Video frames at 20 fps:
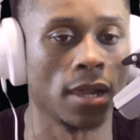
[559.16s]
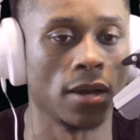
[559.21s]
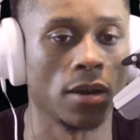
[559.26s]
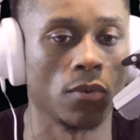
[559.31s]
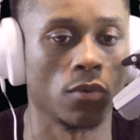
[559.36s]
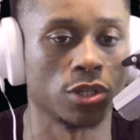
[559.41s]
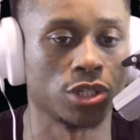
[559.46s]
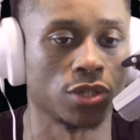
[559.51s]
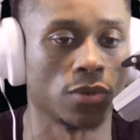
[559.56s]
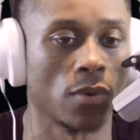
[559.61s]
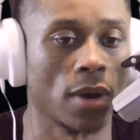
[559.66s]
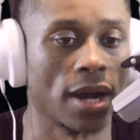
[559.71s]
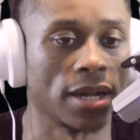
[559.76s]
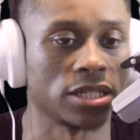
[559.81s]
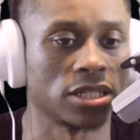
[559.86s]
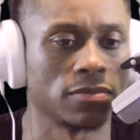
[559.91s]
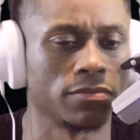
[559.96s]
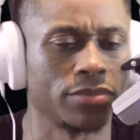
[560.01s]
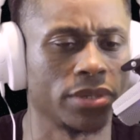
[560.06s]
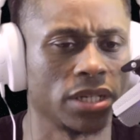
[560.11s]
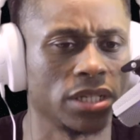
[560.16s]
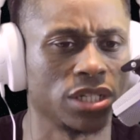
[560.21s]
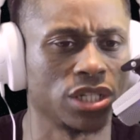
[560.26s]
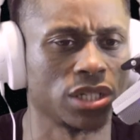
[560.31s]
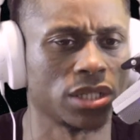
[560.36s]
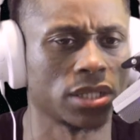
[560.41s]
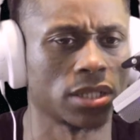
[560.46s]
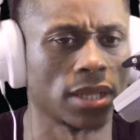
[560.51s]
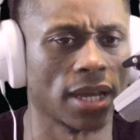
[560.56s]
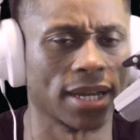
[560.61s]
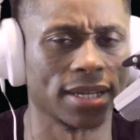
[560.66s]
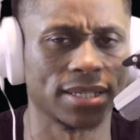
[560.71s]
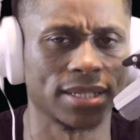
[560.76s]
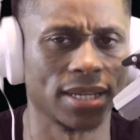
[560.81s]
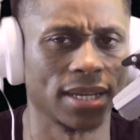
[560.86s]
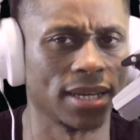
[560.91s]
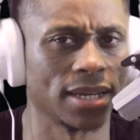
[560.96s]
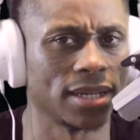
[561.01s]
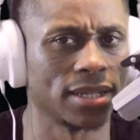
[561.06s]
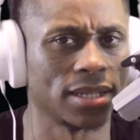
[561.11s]
what you're watching, but just like I
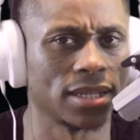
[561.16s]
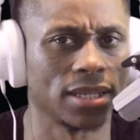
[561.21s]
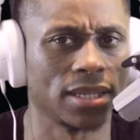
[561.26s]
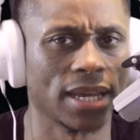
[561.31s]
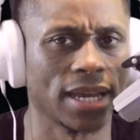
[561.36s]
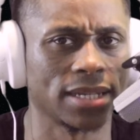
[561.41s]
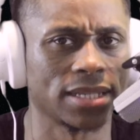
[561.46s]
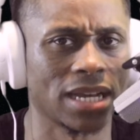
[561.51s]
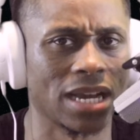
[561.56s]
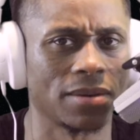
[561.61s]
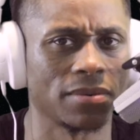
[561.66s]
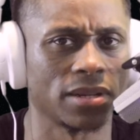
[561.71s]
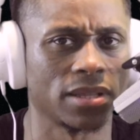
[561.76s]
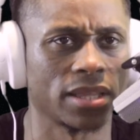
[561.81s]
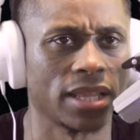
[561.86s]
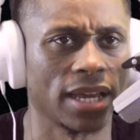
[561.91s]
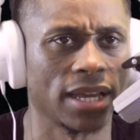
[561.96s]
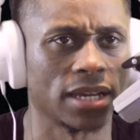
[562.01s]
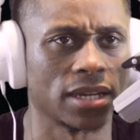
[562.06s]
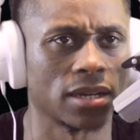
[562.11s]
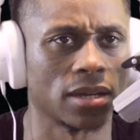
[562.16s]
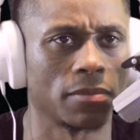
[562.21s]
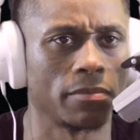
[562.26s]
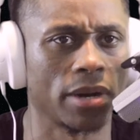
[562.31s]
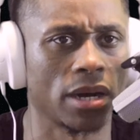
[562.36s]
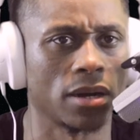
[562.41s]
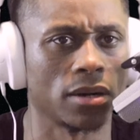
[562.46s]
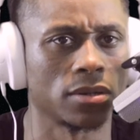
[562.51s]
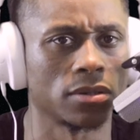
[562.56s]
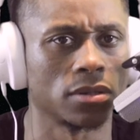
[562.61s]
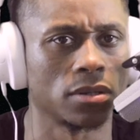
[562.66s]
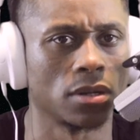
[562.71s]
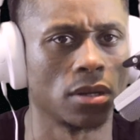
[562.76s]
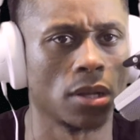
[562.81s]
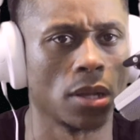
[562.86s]
said, take time to think about